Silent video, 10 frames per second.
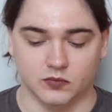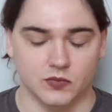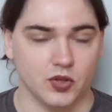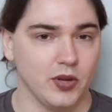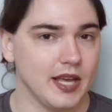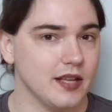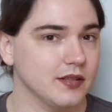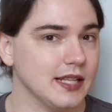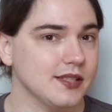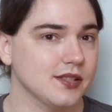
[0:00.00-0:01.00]
So yeah,
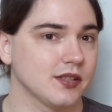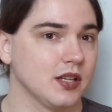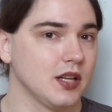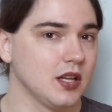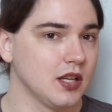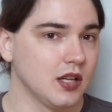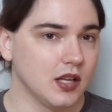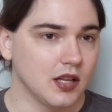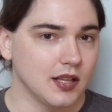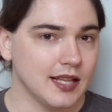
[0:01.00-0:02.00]
that's
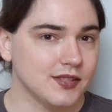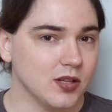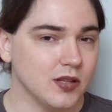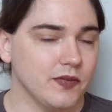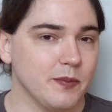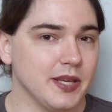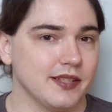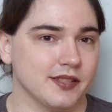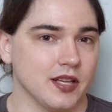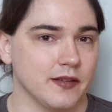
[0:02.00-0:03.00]
all of the
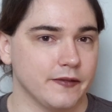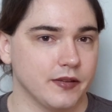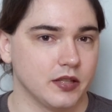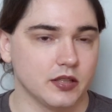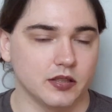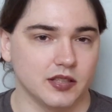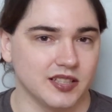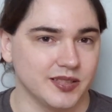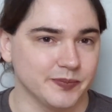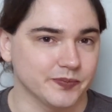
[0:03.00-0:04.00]
big stuff.
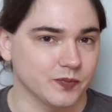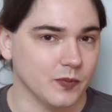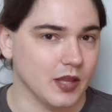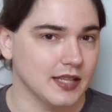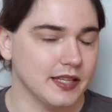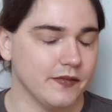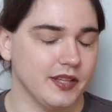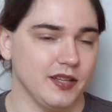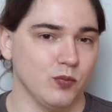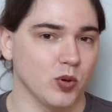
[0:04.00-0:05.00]
I
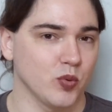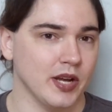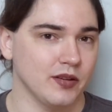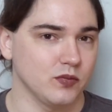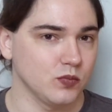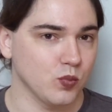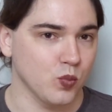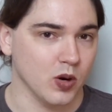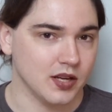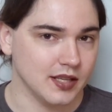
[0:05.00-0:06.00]
definitely regret
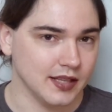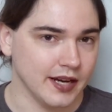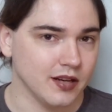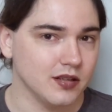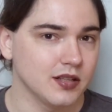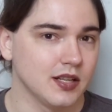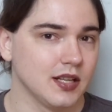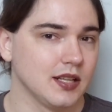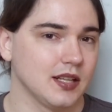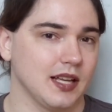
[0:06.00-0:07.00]
working there.
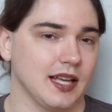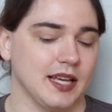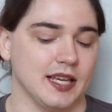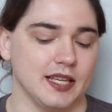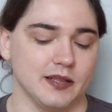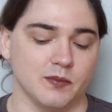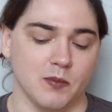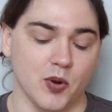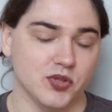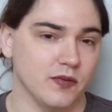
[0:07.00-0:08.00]
I
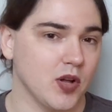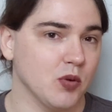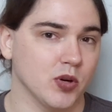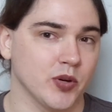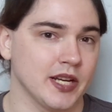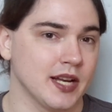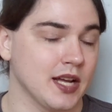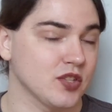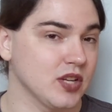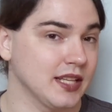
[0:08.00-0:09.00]
most of all regret
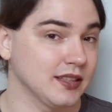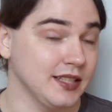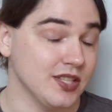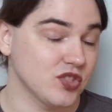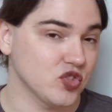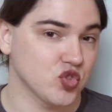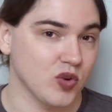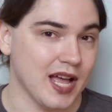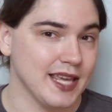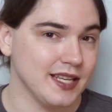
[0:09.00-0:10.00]
not at least
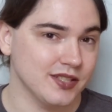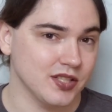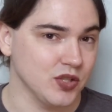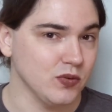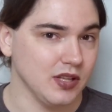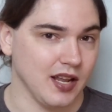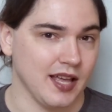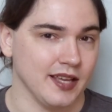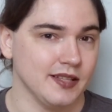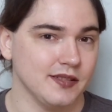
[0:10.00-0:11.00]
trying to
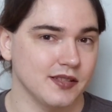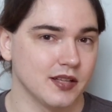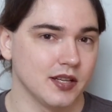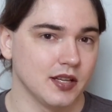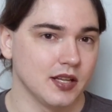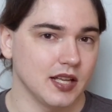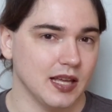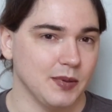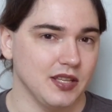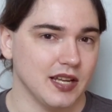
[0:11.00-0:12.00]
unionize.
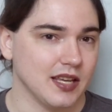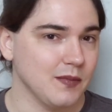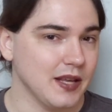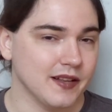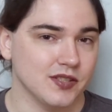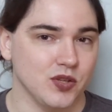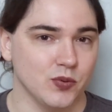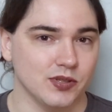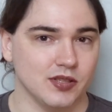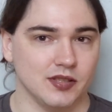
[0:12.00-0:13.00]
I mean, I can make
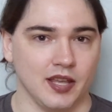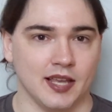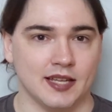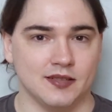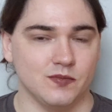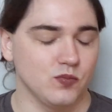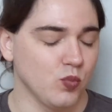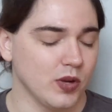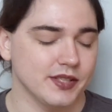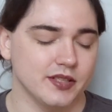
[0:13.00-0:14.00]
excuses like I
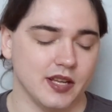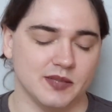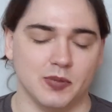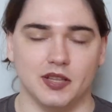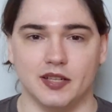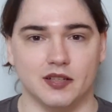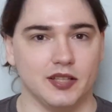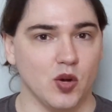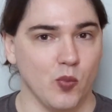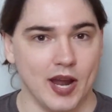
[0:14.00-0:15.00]
wasn't as
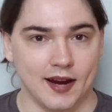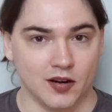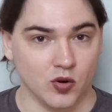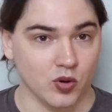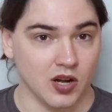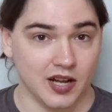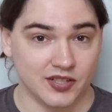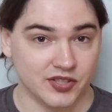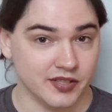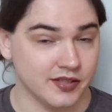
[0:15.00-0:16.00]
politically aware or
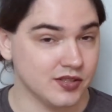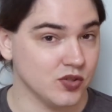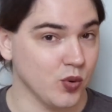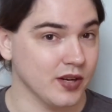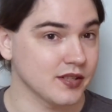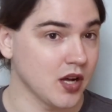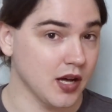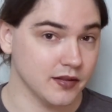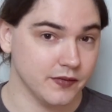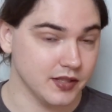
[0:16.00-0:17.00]
conscious or as
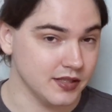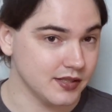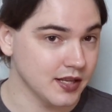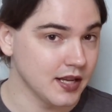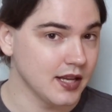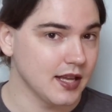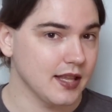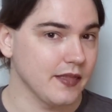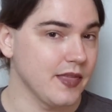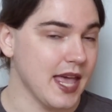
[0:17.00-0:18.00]
confident
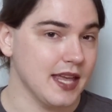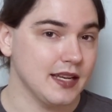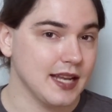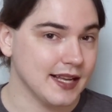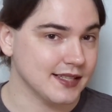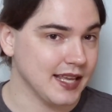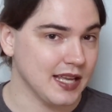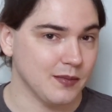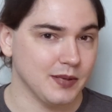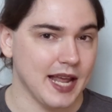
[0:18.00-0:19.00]
then as I
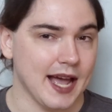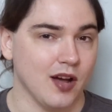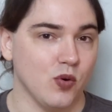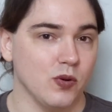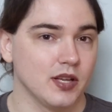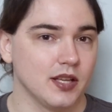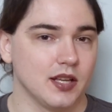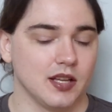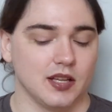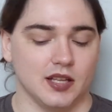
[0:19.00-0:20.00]
am now.
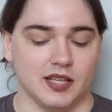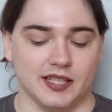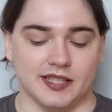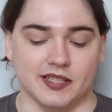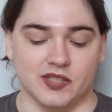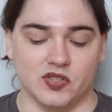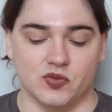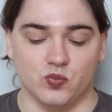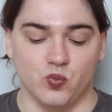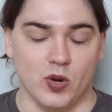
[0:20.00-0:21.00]
And
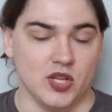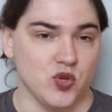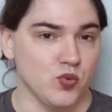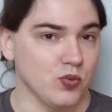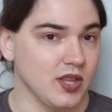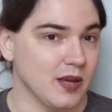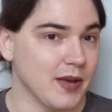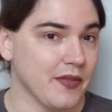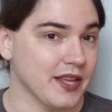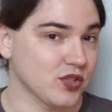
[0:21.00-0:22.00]
when you think
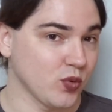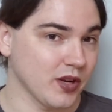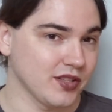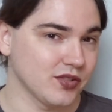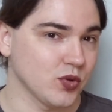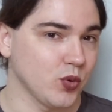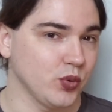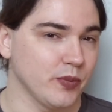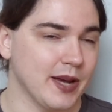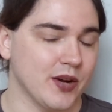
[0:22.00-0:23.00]
about that story I just
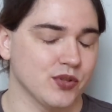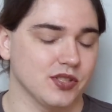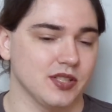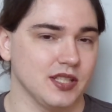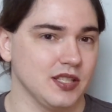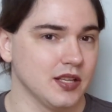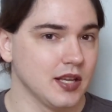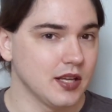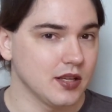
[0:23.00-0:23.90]
told about the